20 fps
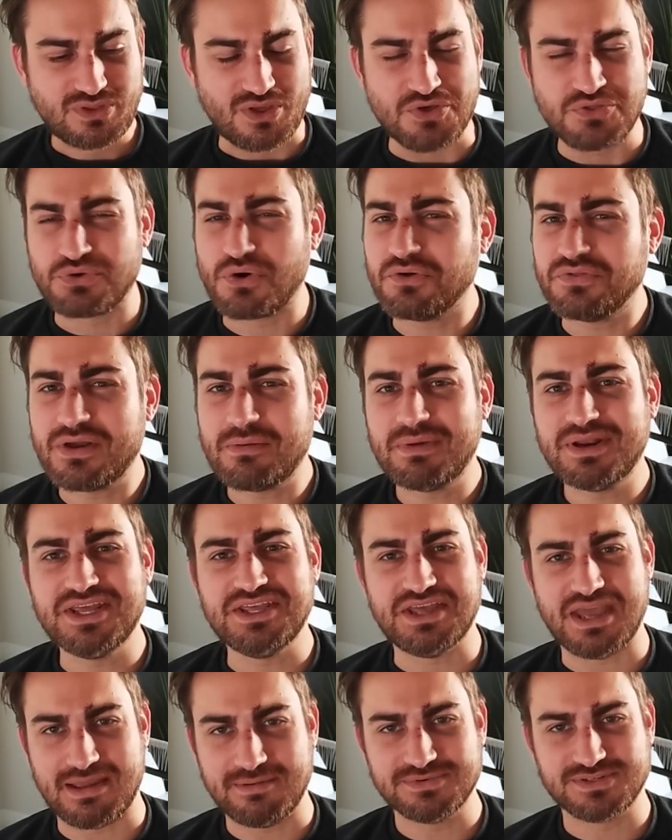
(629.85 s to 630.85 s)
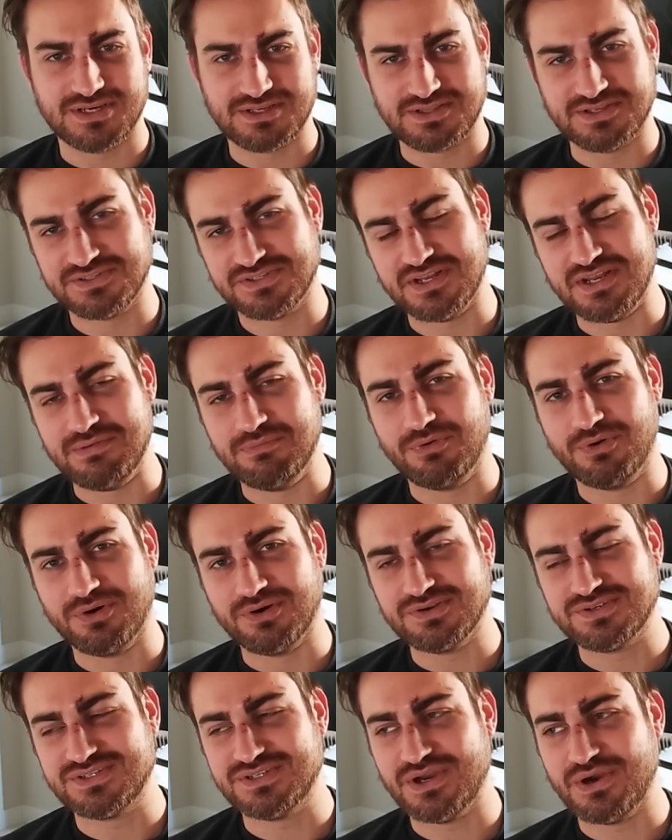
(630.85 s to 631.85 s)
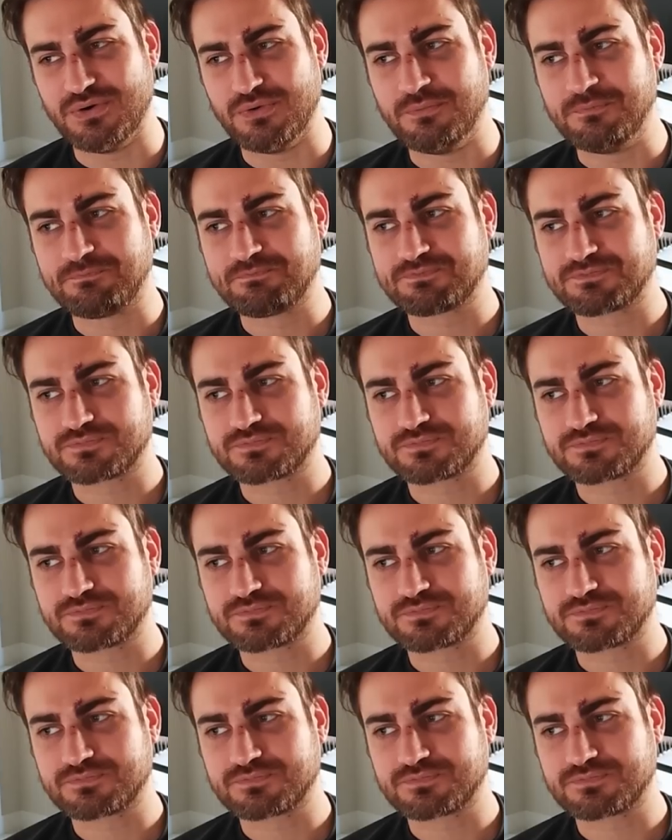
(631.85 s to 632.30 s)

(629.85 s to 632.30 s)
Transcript: there aren't that many games like this anymore so